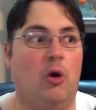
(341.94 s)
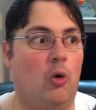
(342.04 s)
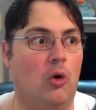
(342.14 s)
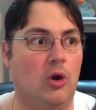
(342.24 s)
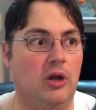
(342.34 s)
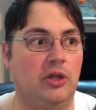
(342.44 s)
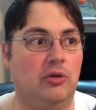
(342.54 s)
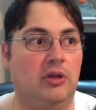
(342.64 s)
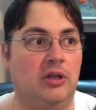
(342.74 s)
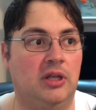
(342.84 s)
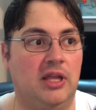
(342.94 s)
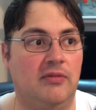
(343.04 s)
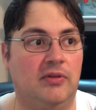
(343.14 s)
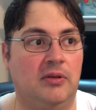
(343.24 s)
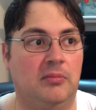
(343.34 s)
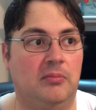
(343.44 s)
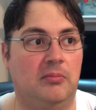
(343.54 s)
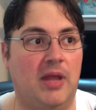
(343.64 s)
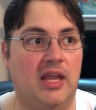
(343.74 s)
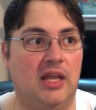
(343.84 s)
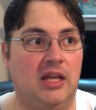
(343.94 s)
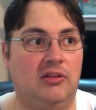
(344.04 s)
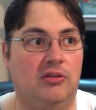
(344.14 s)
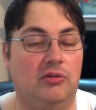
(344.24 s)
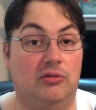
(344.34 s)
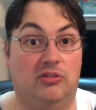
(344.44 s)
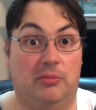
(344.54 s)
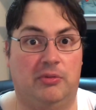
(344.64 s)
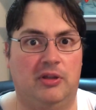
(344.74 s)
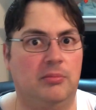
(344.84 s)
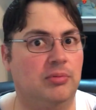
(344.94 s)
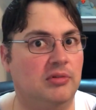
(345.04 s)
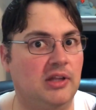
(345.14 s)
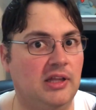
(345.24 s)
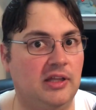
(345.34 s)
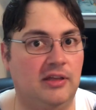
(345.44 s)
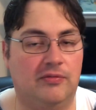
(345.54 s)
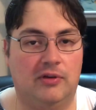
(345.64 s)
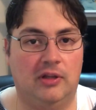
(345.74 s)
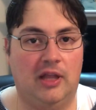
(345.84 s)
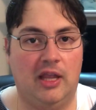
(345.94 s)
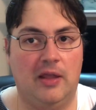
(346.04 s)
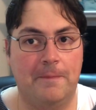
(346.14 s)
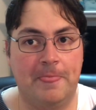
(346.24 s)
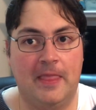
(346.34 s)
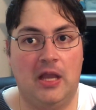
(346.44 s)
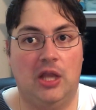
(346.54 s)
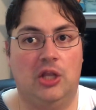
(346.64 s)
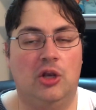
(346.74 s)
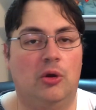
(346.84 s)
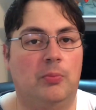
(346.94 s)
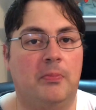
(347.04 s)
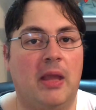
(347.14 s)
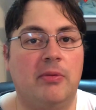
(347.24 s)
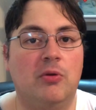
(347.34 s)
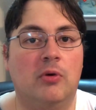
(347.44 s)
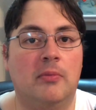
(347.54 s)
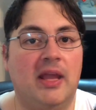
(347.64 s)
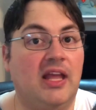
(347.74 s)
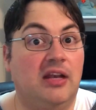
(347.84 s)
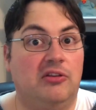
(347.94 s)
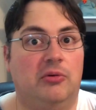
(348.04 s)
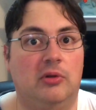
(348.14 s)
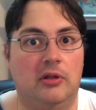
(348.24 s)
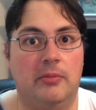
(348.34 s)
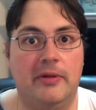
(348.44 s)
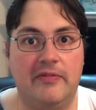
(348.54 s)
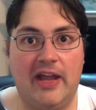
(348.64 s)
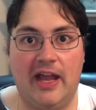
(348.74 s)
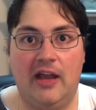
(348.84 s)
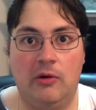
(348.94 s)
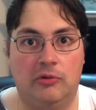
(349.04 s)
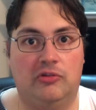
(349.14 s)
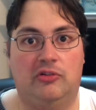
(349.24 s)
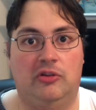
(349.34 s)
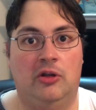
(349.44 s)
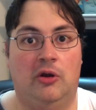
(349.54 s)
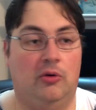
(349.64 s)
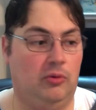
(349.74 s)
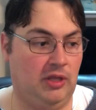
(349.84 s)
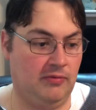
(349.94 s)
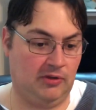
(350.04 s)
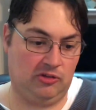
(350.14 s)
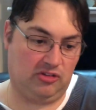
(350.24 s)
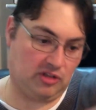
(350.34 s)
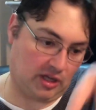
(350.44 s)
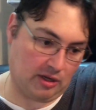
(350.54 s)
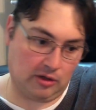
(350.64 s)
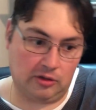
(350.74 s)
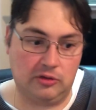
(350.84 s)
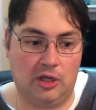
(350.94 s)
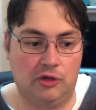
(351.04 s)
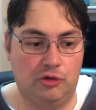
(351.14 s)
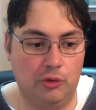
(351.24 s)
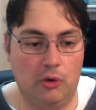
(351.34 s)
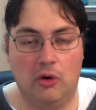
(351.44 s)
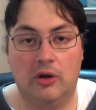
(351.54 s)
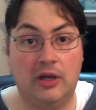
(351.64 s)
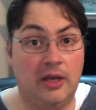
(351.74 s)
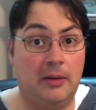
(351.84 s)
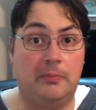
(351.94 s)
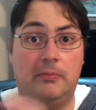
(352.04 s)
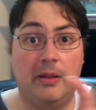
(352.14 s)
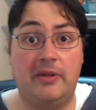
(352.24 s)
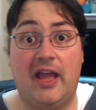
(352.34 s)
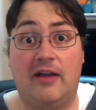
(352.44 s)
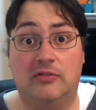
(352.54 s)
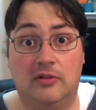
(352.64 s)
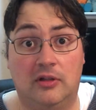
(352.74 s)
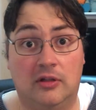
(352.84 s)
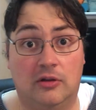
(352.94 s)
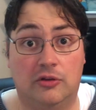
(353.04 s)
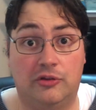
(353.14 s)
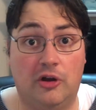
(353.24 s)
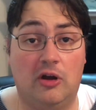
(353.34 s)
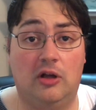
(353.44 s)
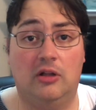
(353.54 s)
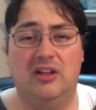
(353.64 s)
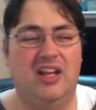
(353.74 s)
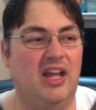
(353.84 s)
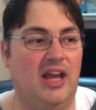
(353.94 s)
Or you can even make it into something completely different. Like, maybe you want to make it into a little bit of a house, even just cut out a door and maybe have a little doll.